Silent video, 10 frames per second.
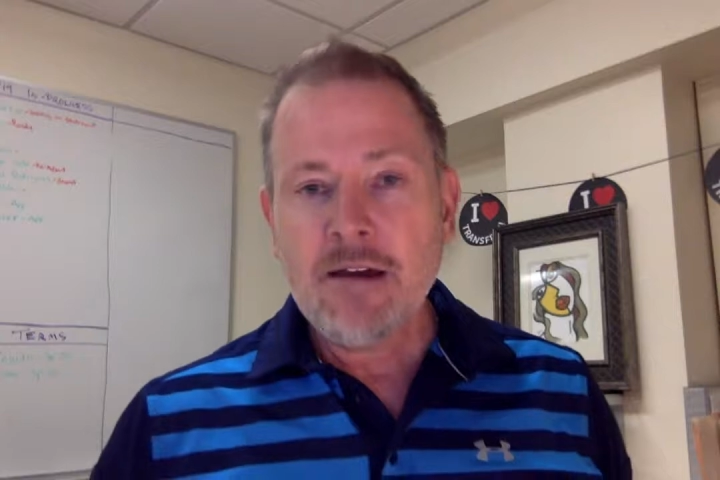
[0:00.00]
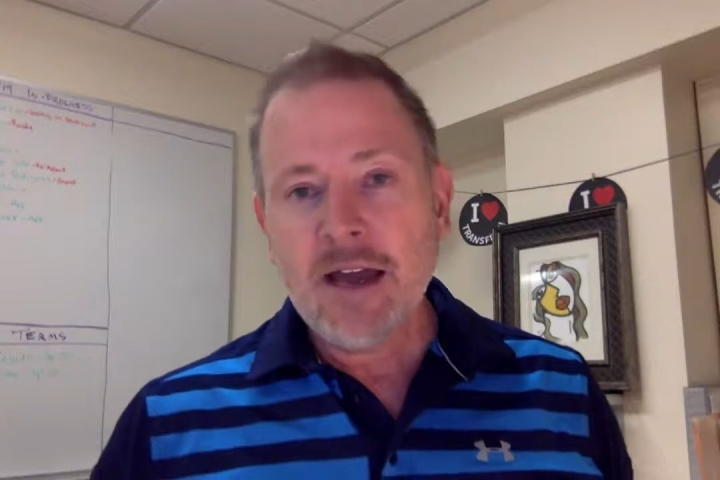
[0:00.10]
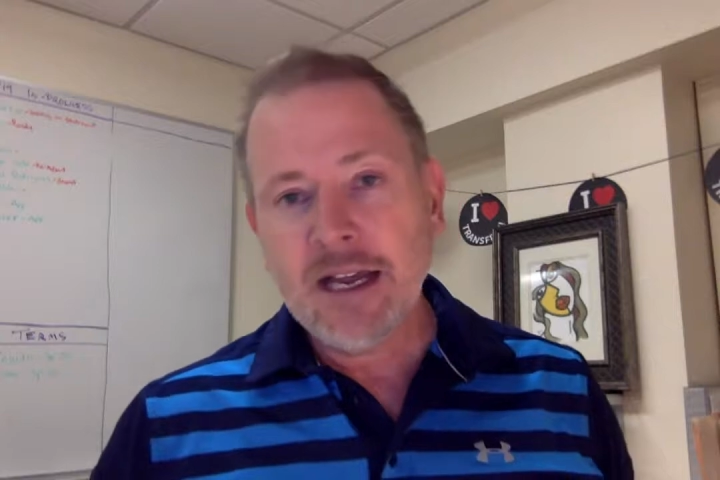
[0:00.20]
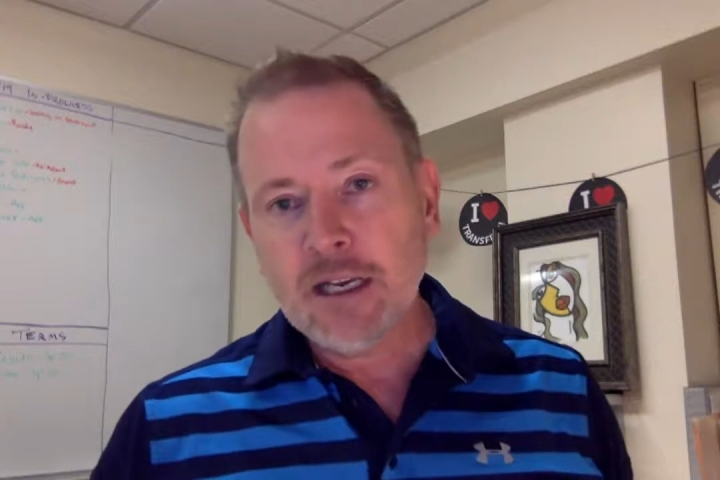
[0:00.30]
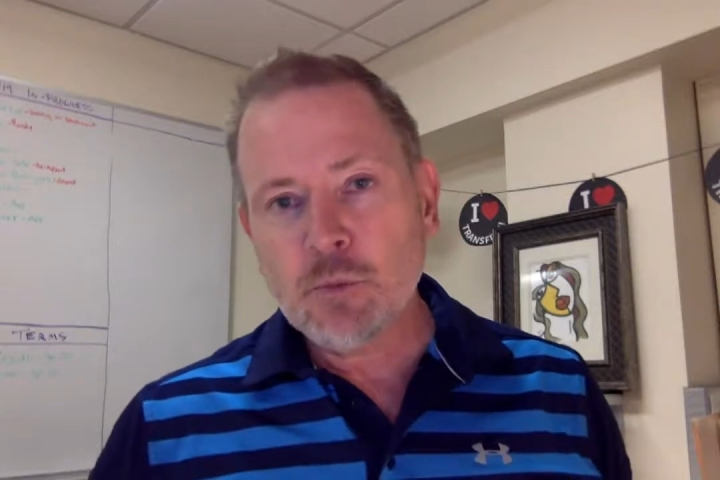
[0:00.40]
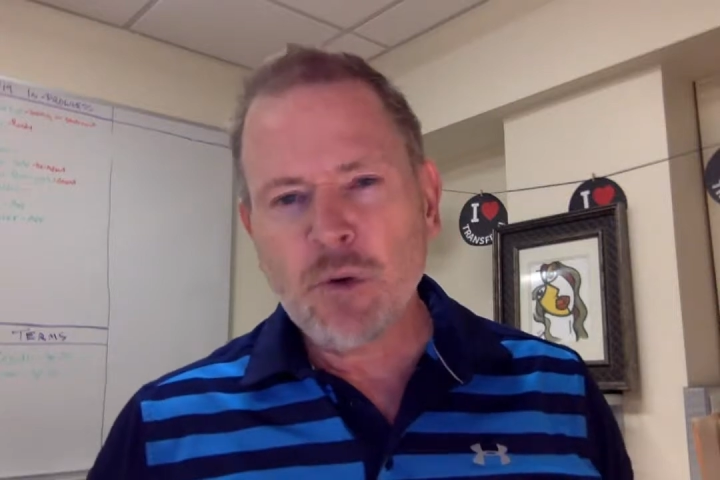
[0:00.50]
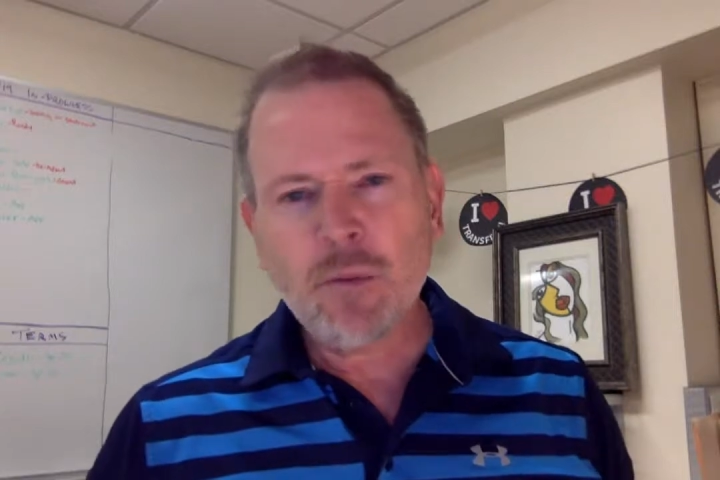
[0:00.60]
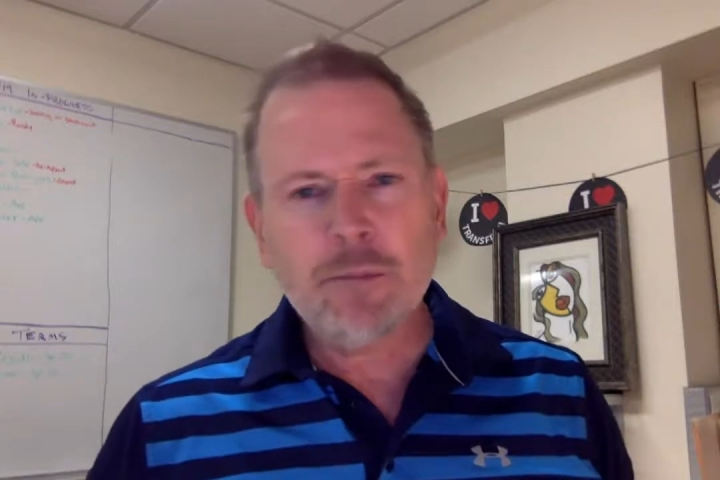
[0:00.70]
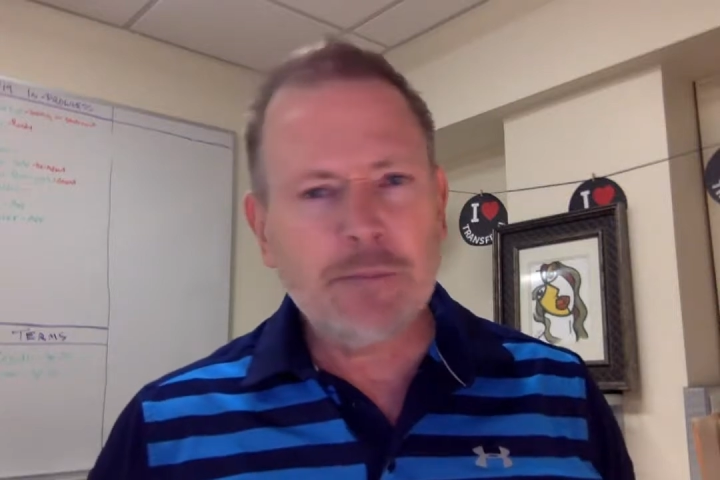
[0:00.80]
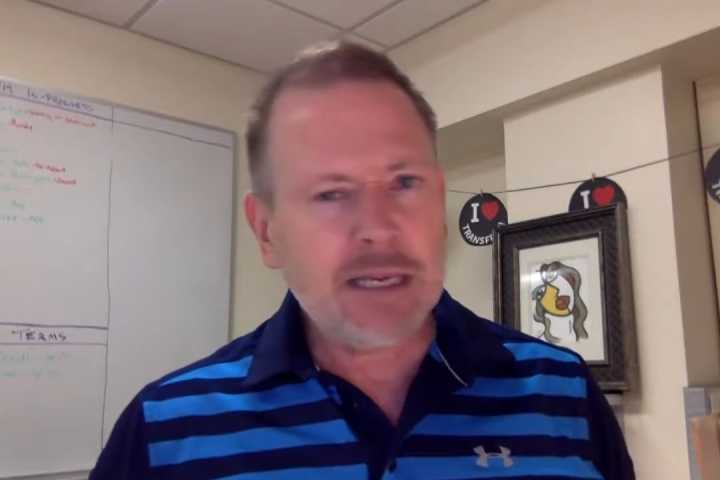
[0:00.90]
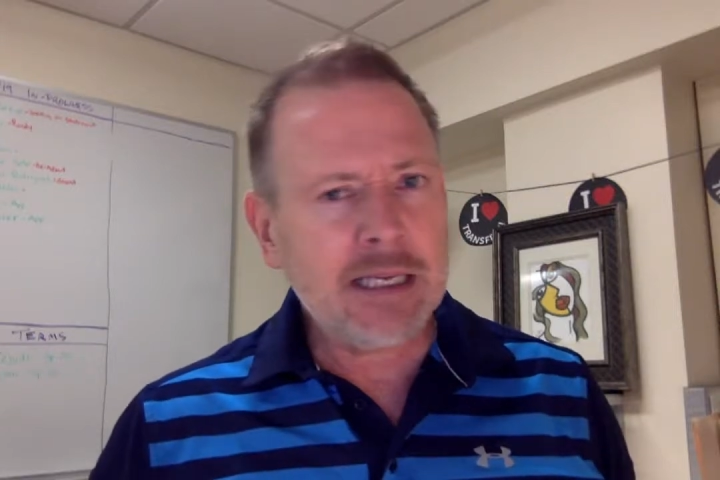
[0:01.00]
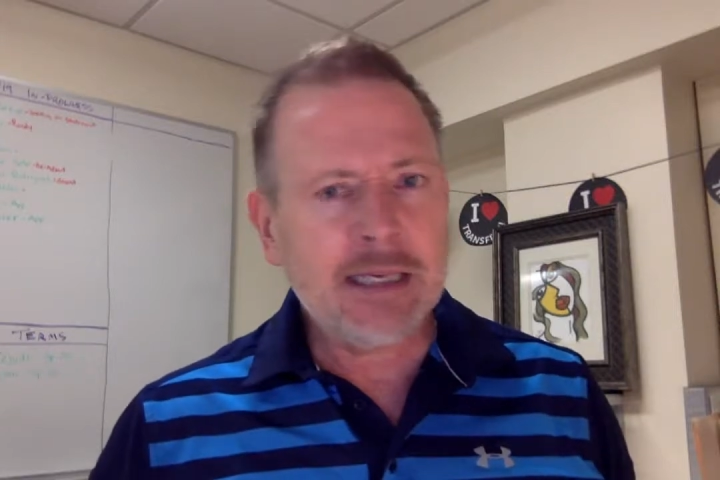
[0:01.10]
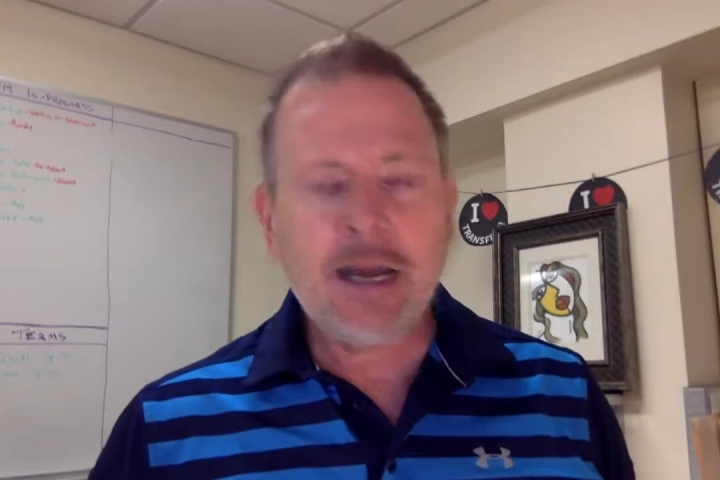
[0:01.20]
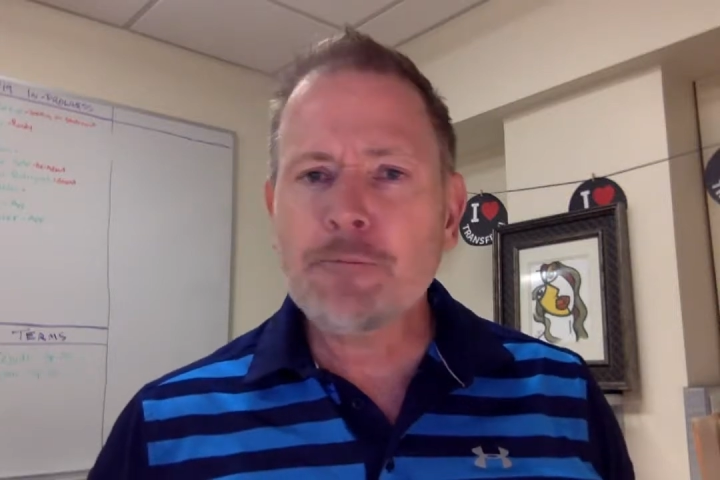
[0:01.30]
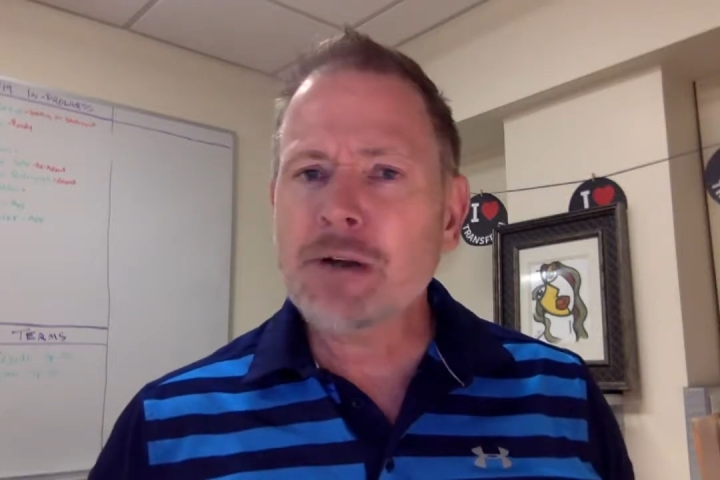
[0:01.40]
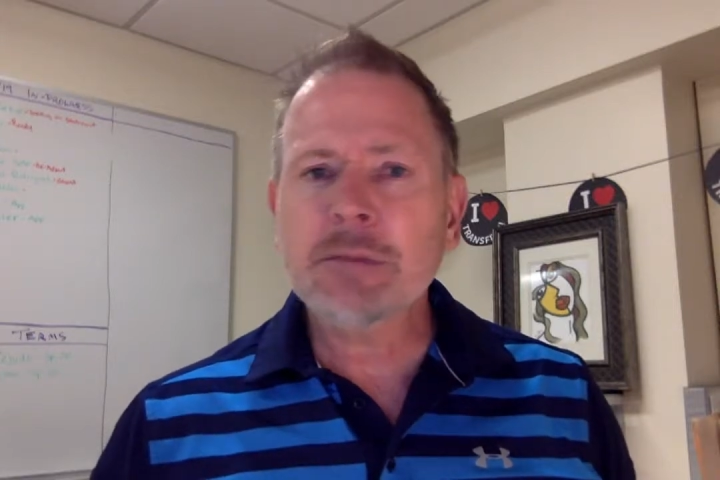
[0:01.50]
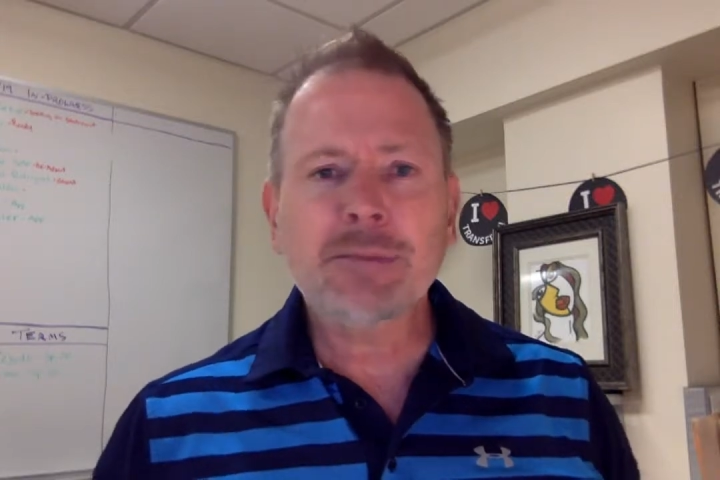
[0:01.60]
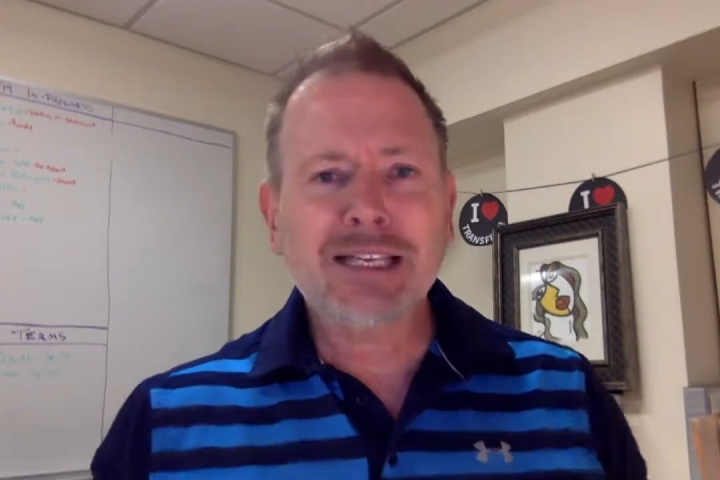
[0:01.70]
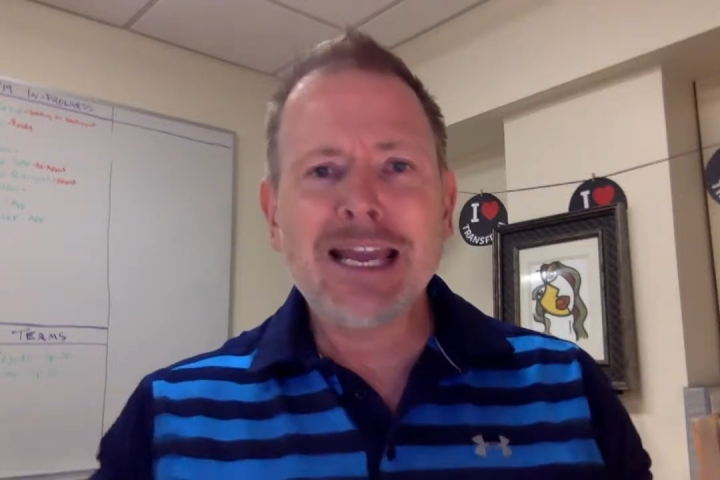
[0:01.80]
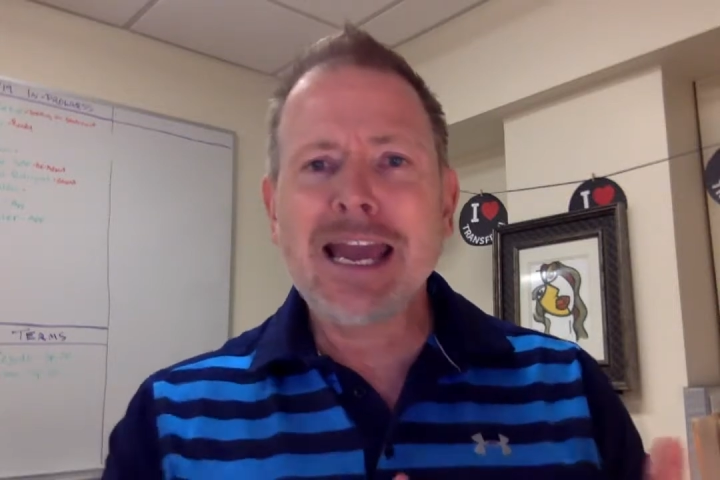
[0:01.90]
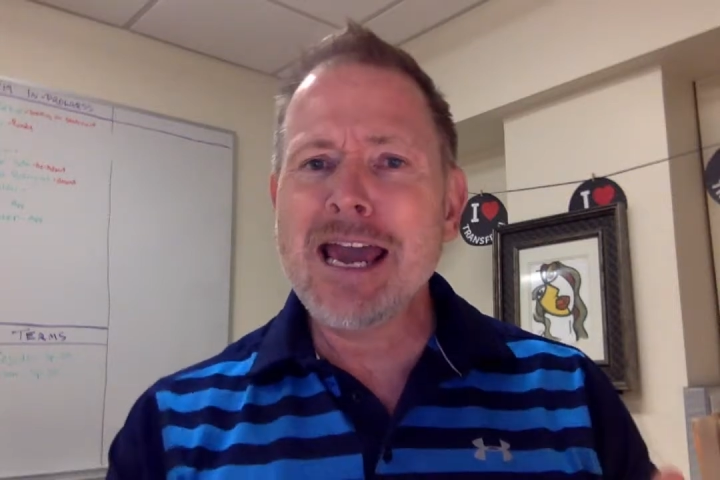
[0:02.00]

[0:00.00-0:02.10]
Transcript: and it will be probably